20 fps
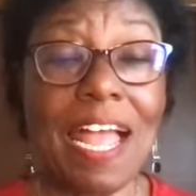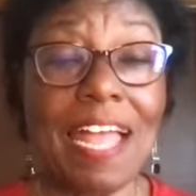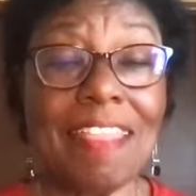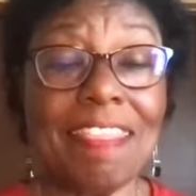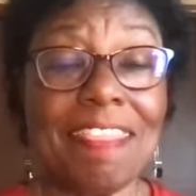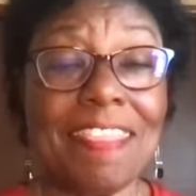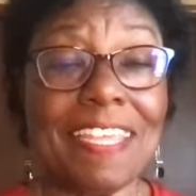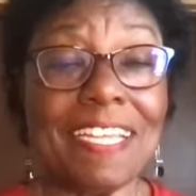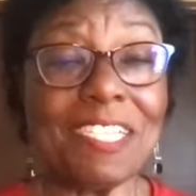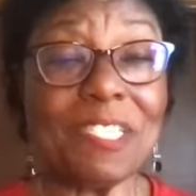
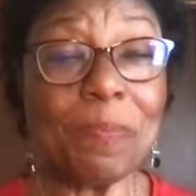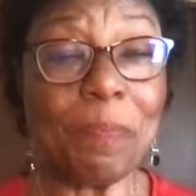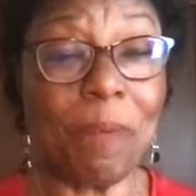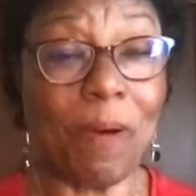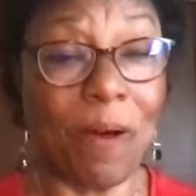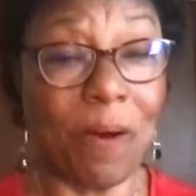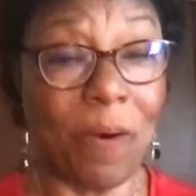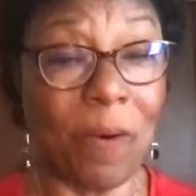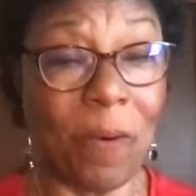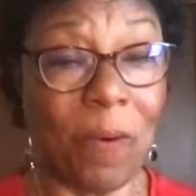This
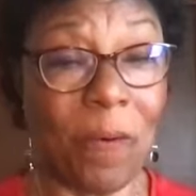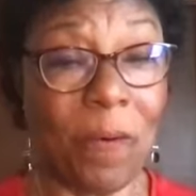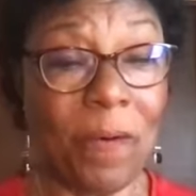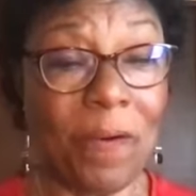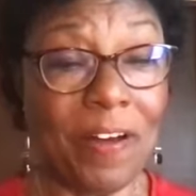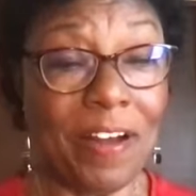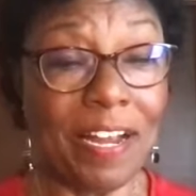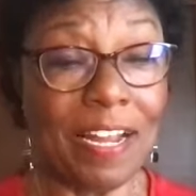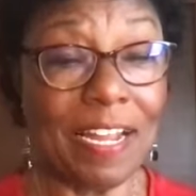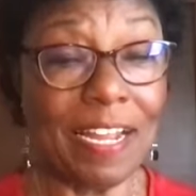
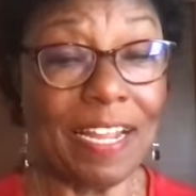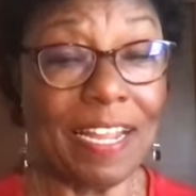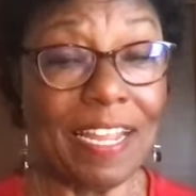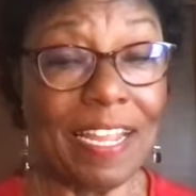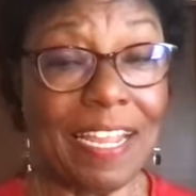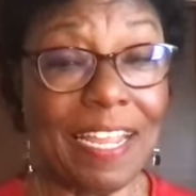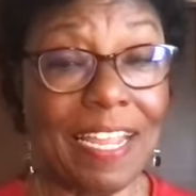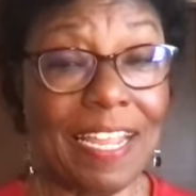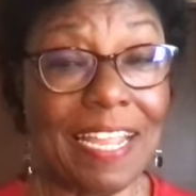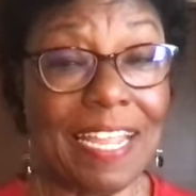poll
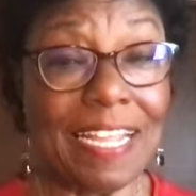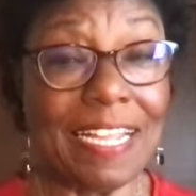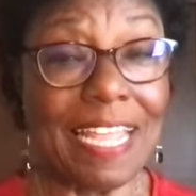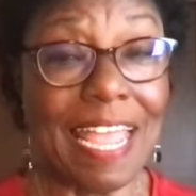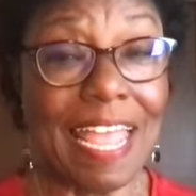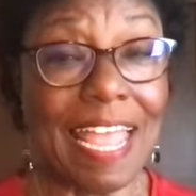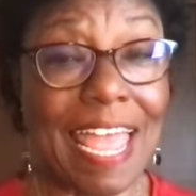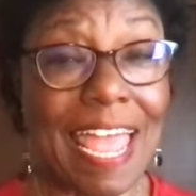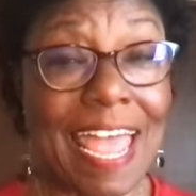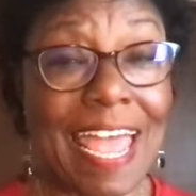
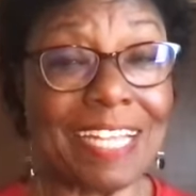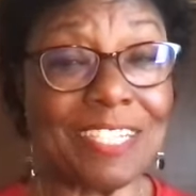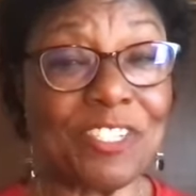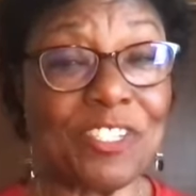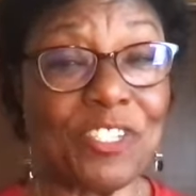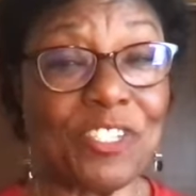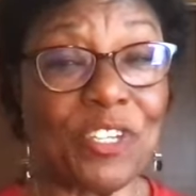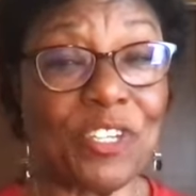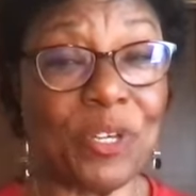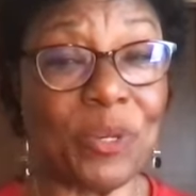
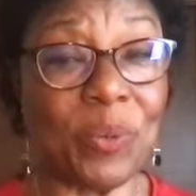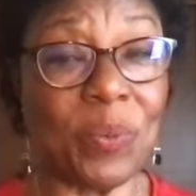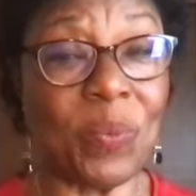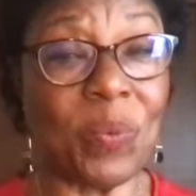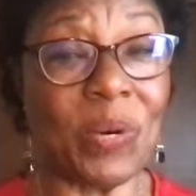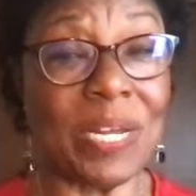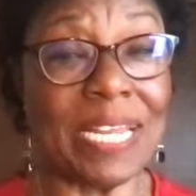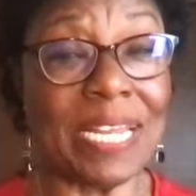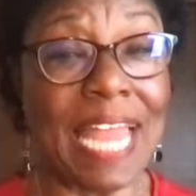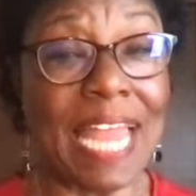asks you,
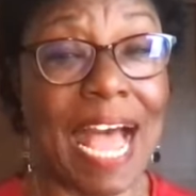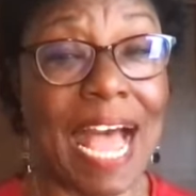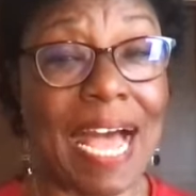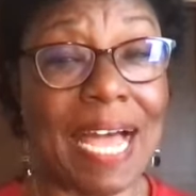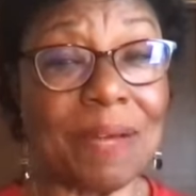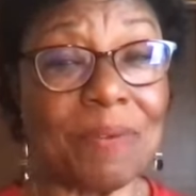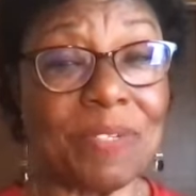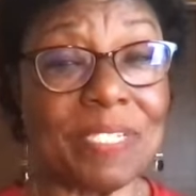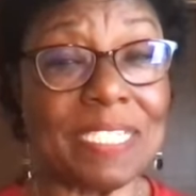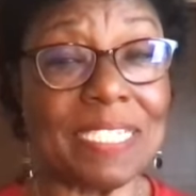when
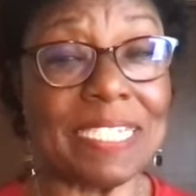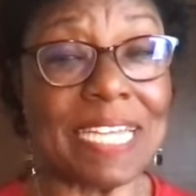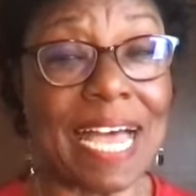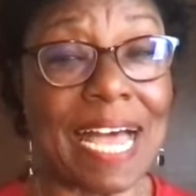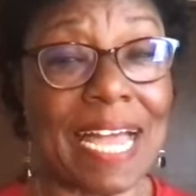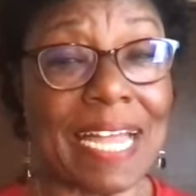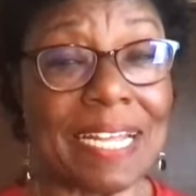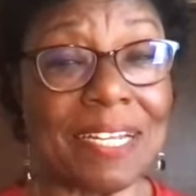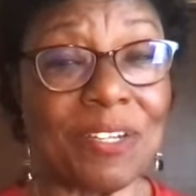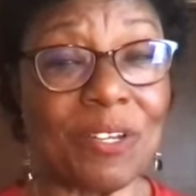I was
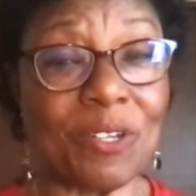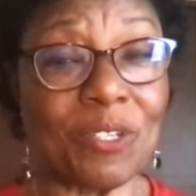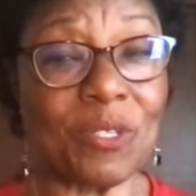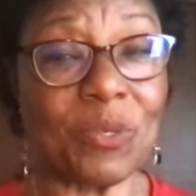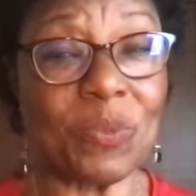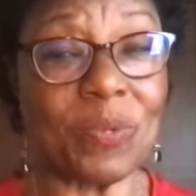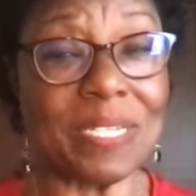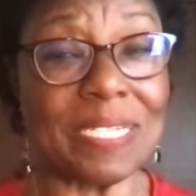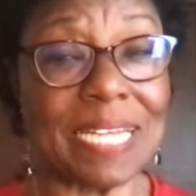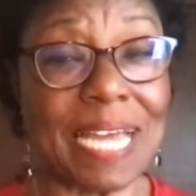
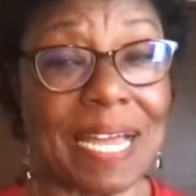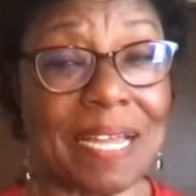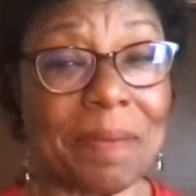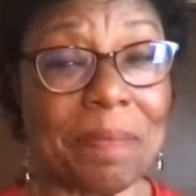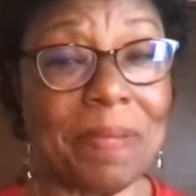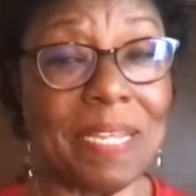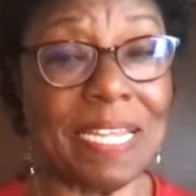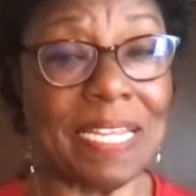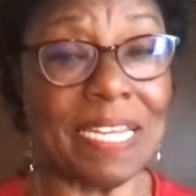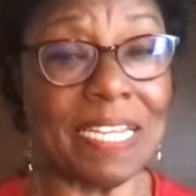diagnosed with
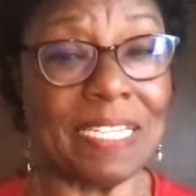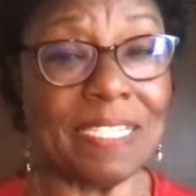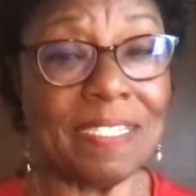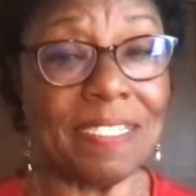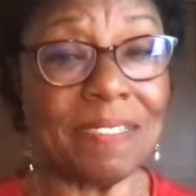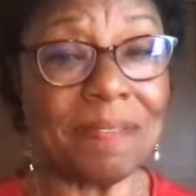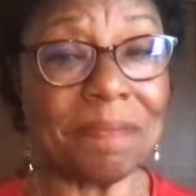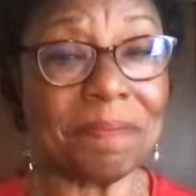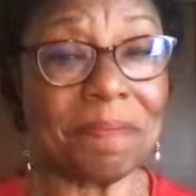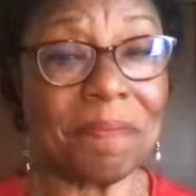
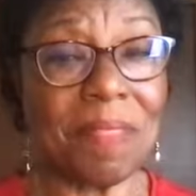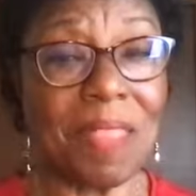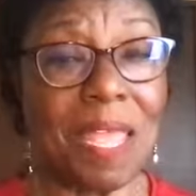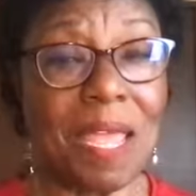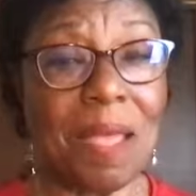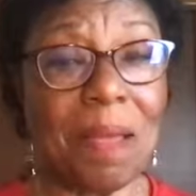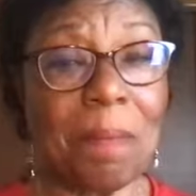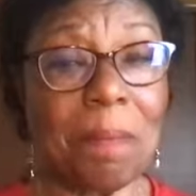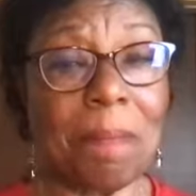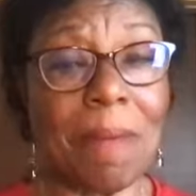diabetes,
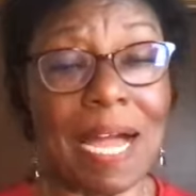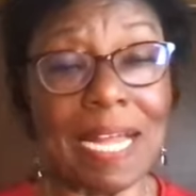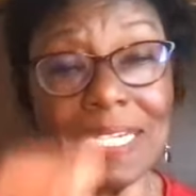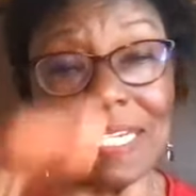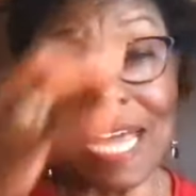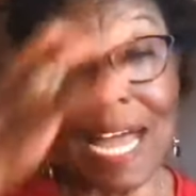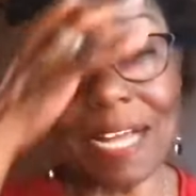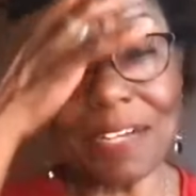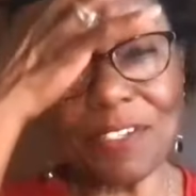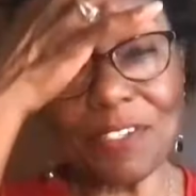my
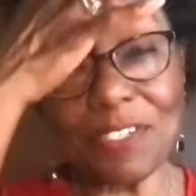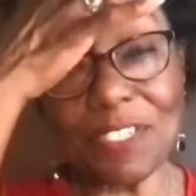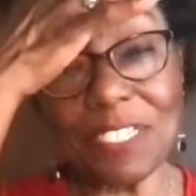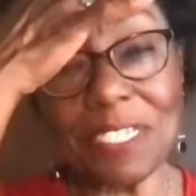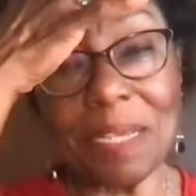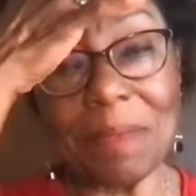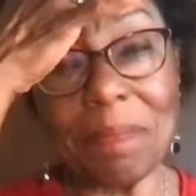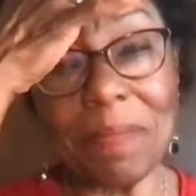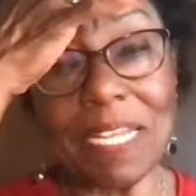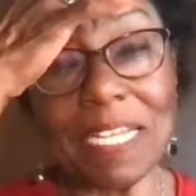doctor
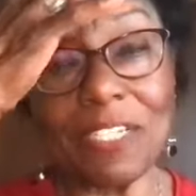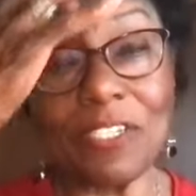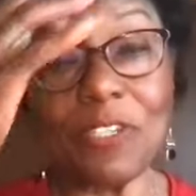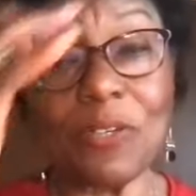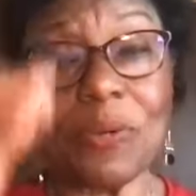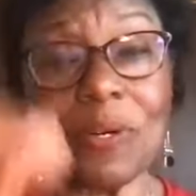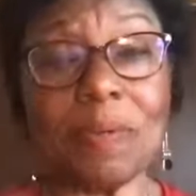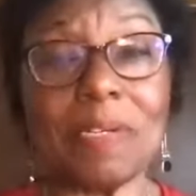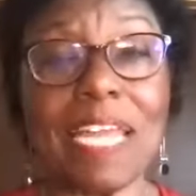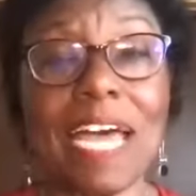sent me
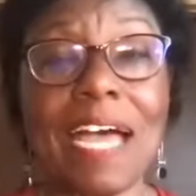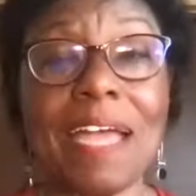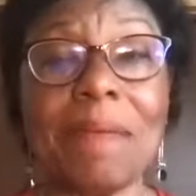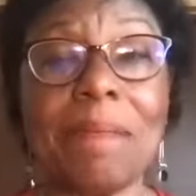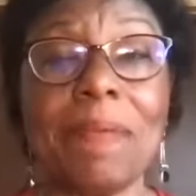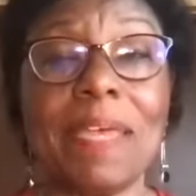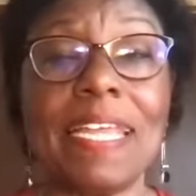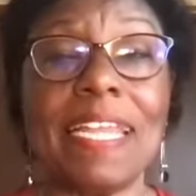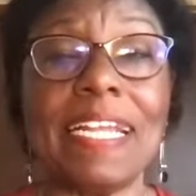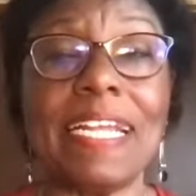to a
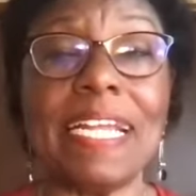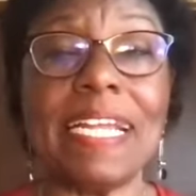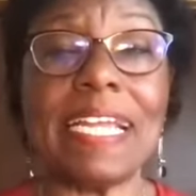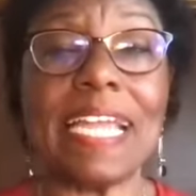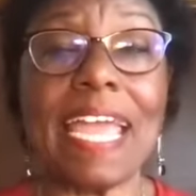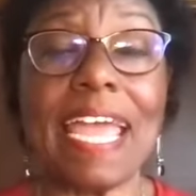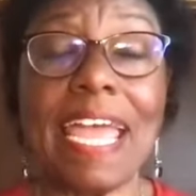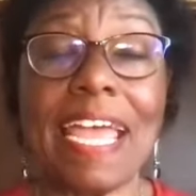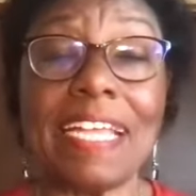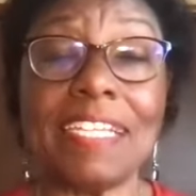diabetic
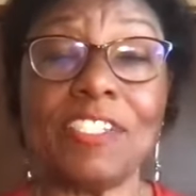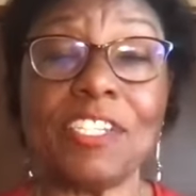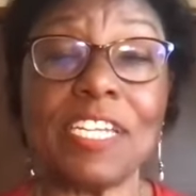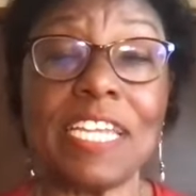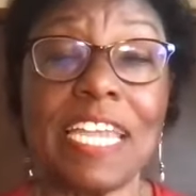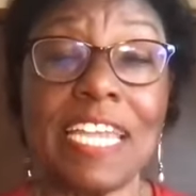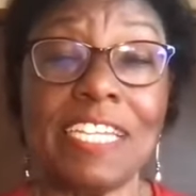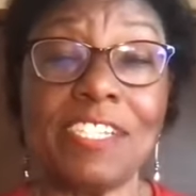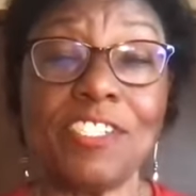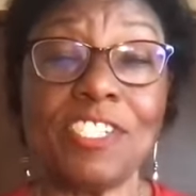
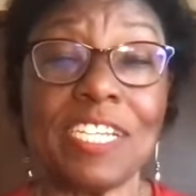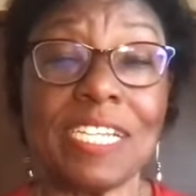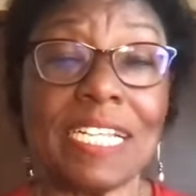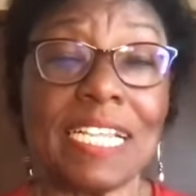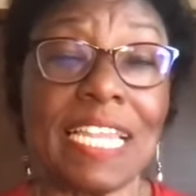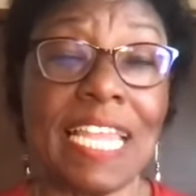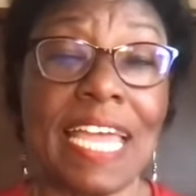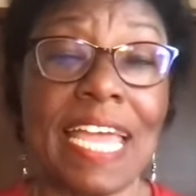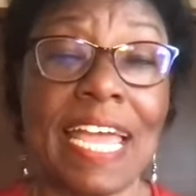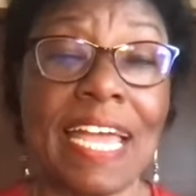education
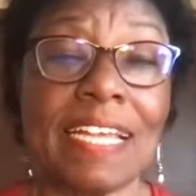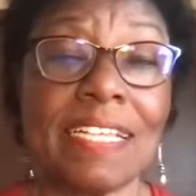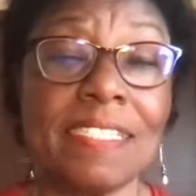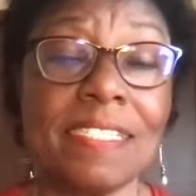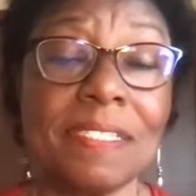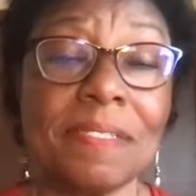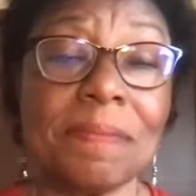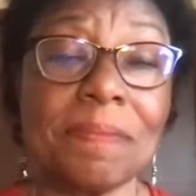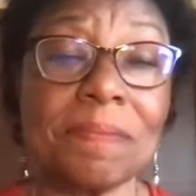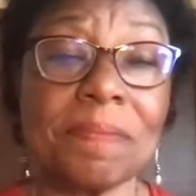
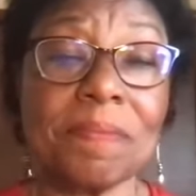class.